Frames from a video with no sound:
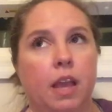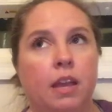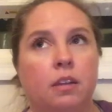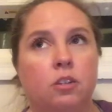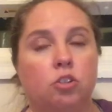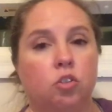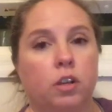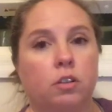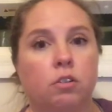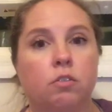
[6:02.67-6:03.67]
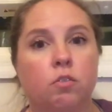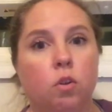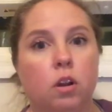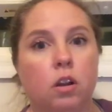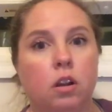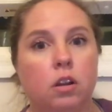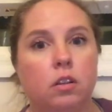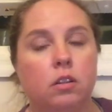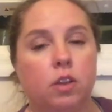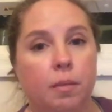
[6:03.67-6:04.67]
8 trailer for
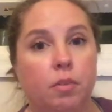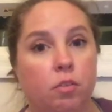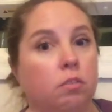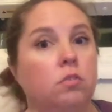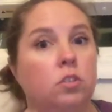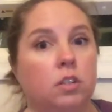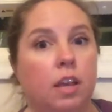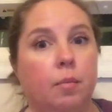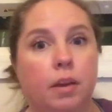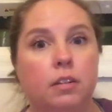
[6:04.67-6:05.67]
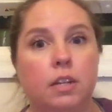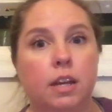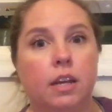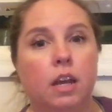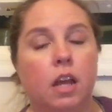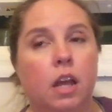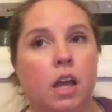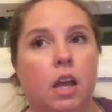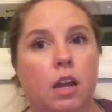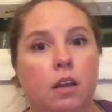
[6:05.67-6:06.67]
Game of Thrones just came out today,
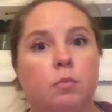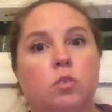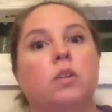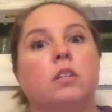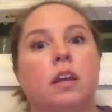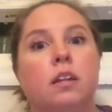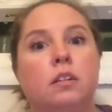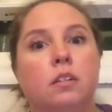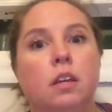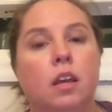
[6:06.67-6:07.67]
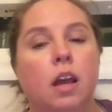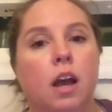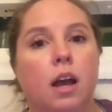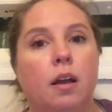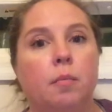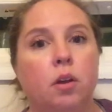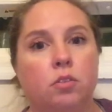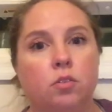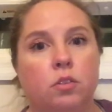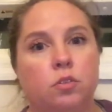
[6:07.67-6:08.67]
and I'm so excited. I'm
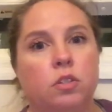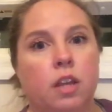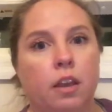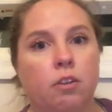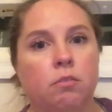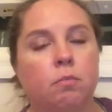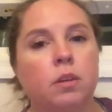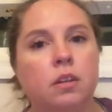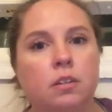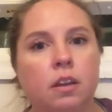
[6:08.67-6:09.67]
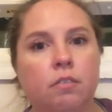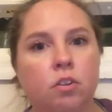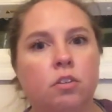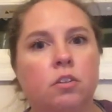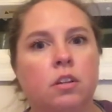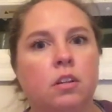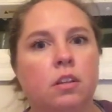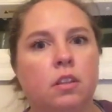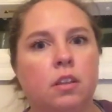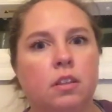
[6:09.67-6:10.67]
also a little scared because I've heard
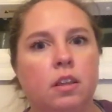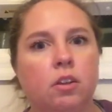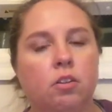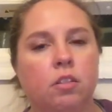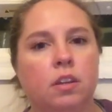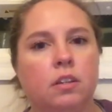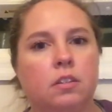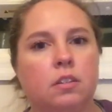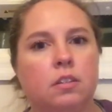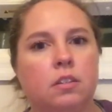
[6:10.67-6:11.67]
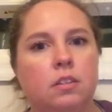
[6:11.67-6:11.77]
that there are things